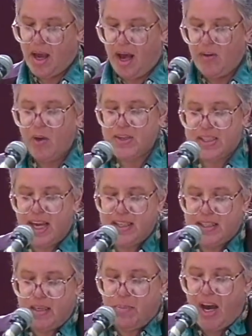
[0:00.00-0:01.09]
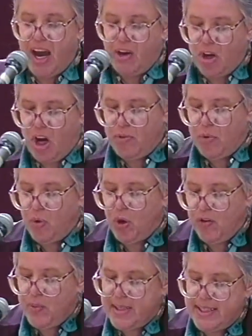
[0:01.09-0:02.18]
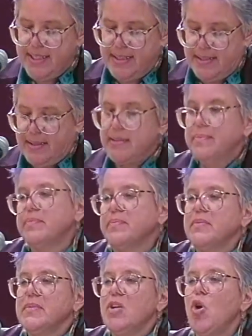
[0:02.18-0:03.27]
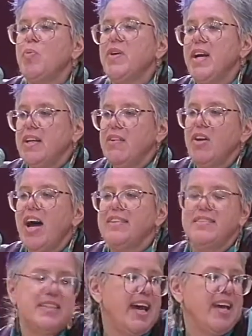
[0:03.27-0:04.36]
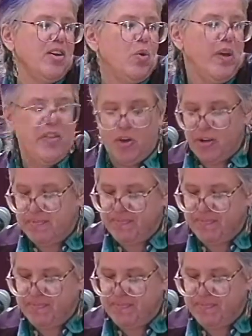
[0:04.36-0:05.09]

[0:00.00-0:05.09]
I've always liked and admired Audrey Moore from a distance and hoped that I'd never had to tangle with her.